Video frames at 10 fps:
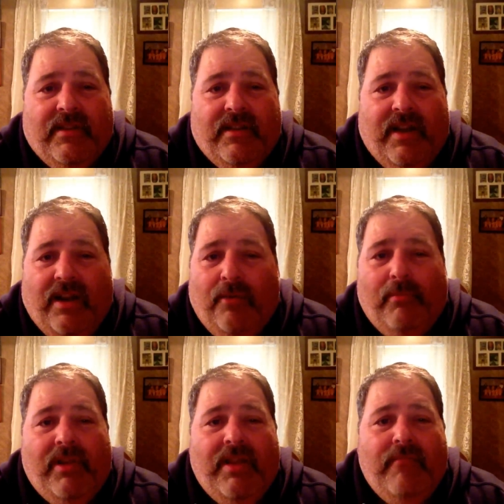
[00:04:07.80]
And I don't
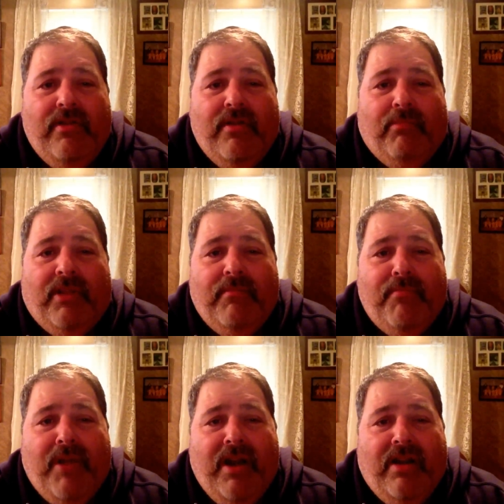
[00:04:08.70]
blame you, I blame your
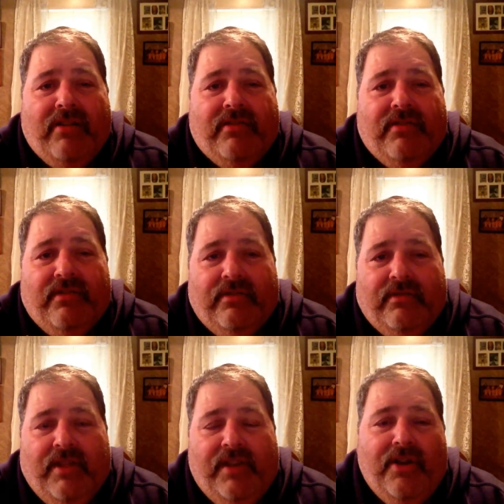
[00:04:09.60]
parents
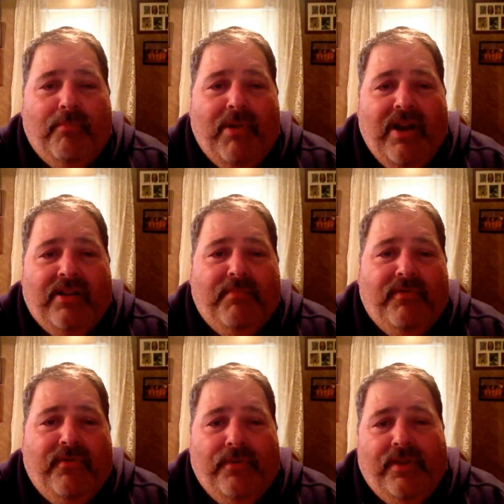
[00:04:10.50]
and their parents
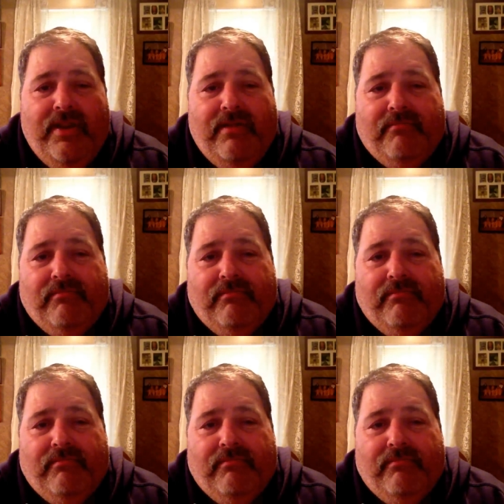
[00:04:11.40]
before them.